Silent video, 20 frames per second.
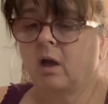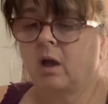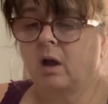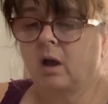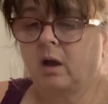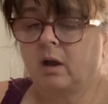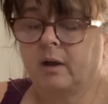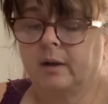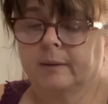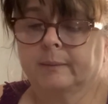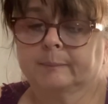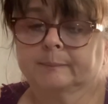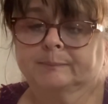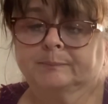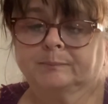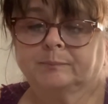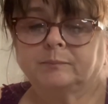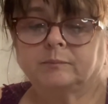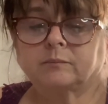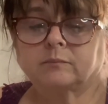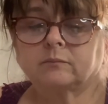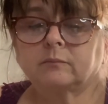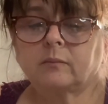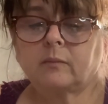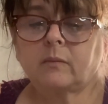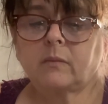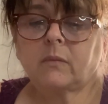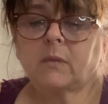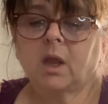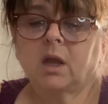
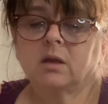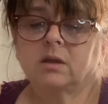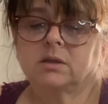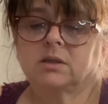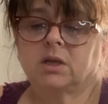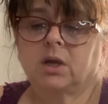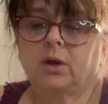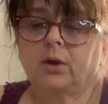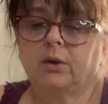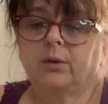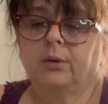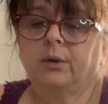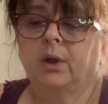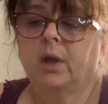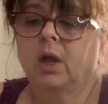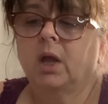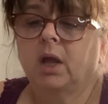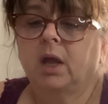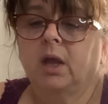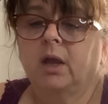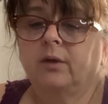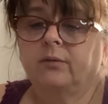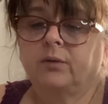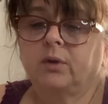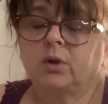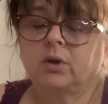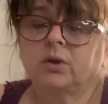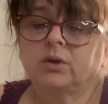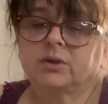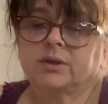So if you
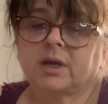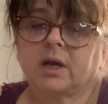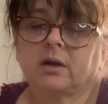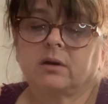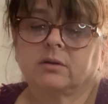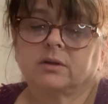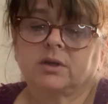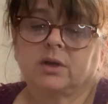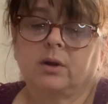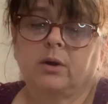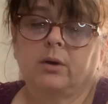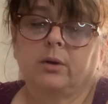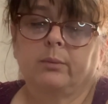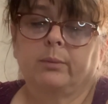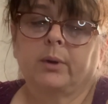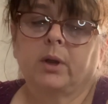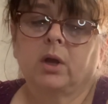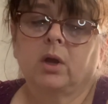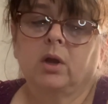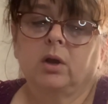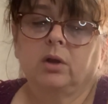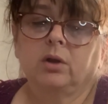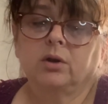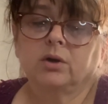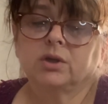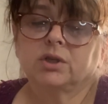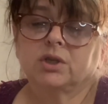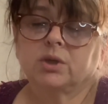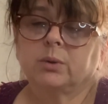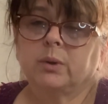use saddle soap, you're
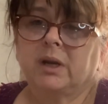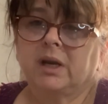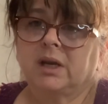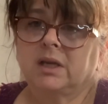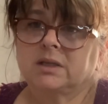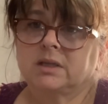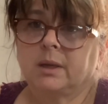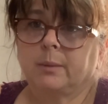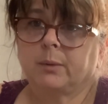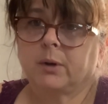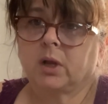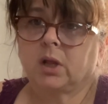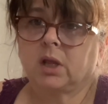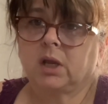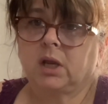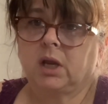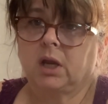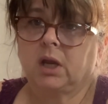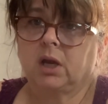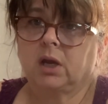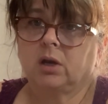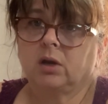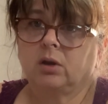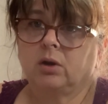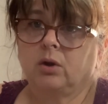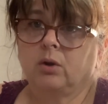doing a deeper clean.